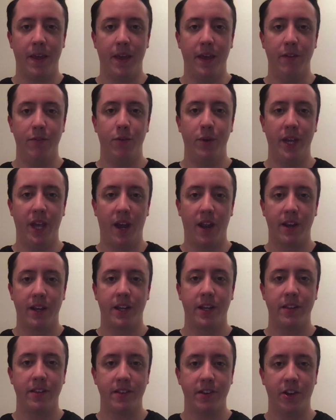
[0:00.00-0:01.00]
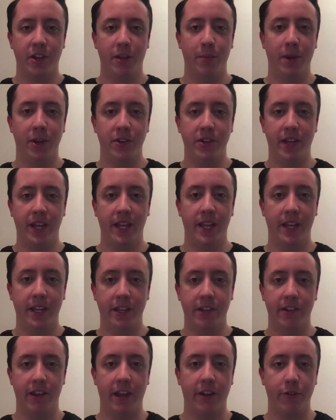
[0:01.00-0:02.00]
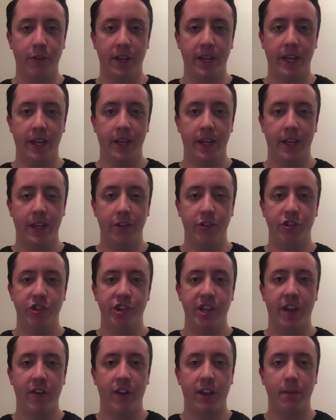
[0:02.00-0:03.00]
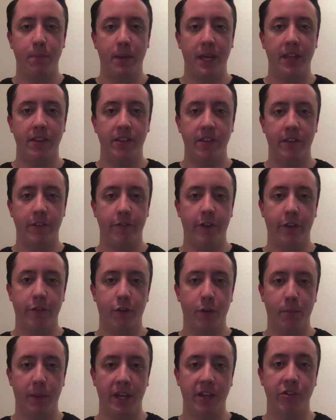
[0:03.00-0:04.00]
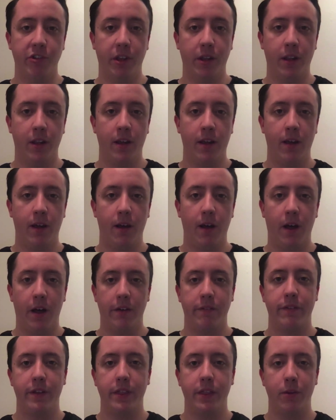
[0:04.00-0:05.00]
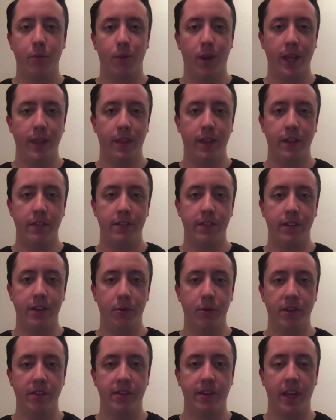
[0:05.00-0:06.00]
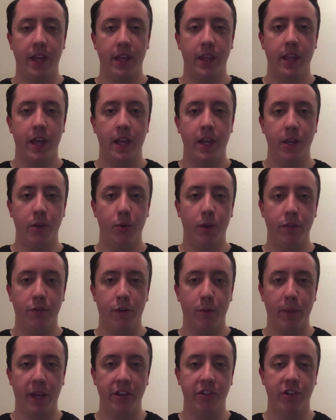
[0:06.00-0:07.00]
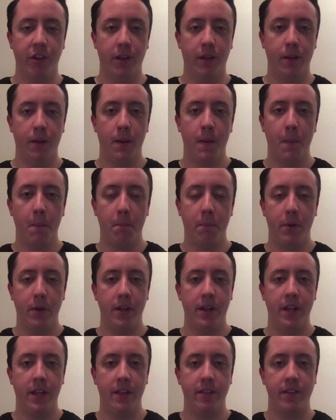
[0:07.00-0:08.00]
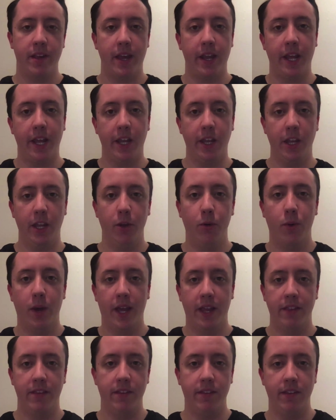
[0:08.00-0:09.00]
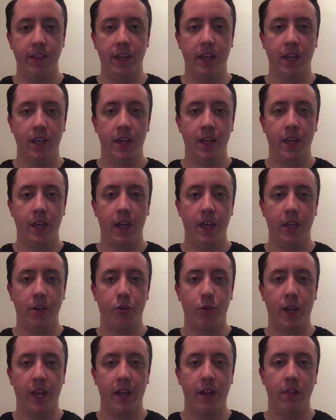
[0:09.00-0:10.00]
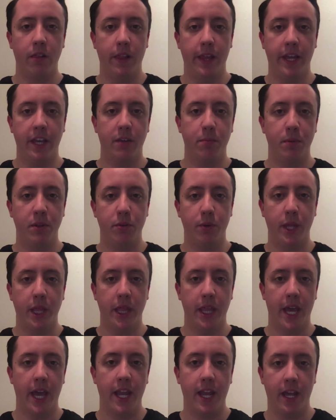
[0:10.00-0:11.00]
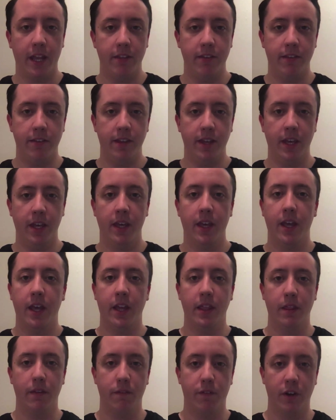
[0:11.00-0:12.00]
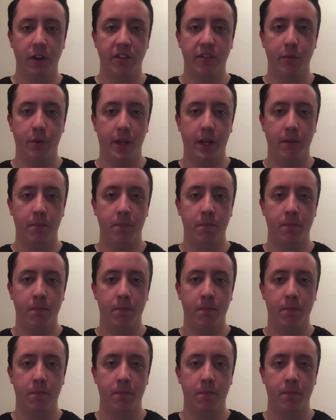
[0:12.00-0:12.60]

If we are concerned about data integrity and sharing pieces of information, often the right thing to do is take that new information, put it inside a new entity, and create a link between that entity and the first one.